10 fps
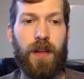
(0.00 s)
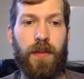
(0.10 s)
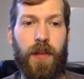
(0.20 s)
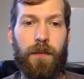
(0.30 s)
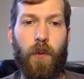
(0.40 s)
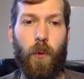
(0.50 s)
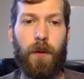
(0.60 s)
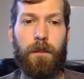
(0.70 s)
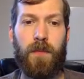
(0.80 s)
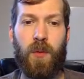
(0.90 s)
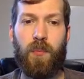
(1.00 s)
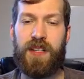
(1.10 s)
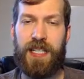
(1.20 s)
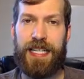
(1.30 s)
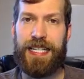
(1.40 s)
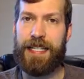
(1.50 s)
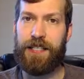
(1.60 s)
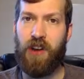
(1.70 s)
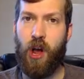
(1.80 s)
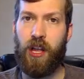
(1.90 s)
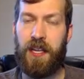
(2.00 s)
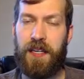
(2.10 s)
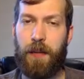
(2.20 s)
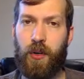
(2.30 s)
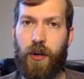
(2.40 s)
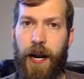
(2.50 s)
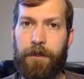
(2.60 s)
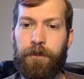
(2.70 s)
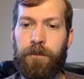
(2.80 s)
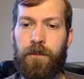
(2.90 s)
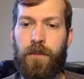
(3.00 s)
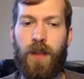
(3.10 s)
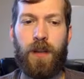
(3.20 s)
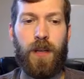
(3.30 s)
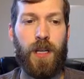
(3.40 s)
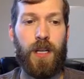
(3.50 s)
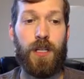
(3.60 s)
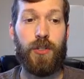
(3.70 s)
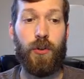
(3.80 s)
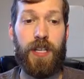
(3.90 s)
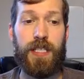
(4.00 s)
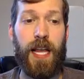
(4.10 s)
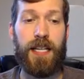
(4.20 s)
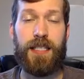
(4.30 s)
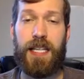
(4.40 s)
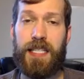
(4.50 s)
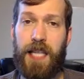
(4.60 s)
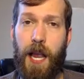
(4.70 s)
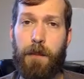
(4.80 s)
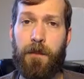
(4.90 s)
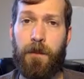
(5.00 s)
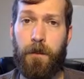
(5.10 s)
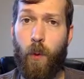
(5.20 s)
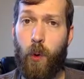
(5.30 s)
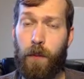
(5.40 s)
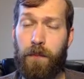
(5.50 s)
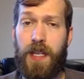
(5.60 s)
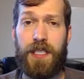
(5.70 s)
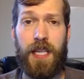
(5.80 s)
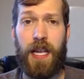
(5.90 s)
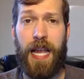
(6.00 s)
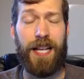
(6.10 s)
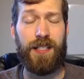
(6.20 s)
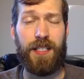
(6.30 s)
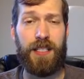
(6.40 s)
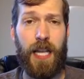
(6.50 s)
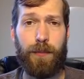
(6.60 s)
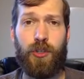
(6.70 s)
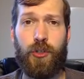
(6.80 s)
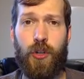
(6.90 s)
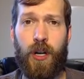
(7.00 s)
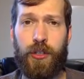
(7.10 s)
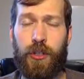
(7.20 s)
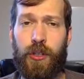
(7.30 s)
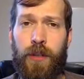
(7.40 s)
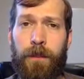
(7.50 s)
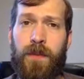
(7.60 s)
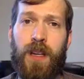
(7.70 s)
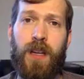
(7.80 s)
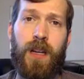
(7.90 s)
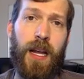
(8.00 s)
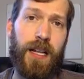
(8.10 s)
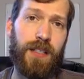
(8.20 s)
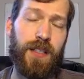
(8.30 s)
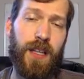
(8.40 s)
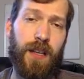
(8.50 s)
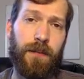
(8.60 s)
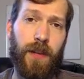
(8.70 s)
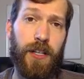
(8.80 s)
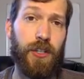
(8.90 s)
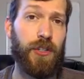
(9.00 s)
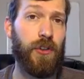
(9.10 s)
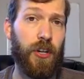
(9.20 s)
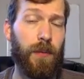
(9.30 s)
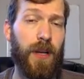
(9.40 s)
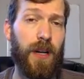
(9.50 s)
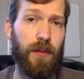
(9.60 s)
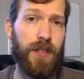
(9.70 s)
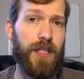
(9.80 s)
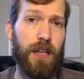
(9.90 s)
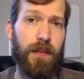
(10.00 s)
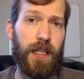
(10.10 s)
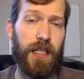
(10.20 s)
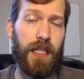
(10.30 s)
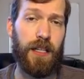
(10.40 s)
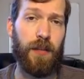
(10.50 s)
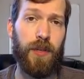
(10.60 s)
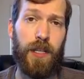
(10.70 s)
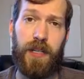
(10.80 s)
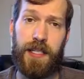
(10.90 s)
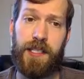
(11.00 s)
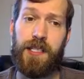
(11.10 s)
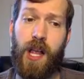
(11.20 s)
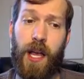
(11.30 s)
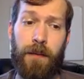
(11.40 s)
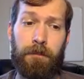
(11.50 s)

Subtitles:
Therefore, the president is not a Democrat. So this takes the same form, it has the same structure as the fallacious argument I was giving in the previous slide.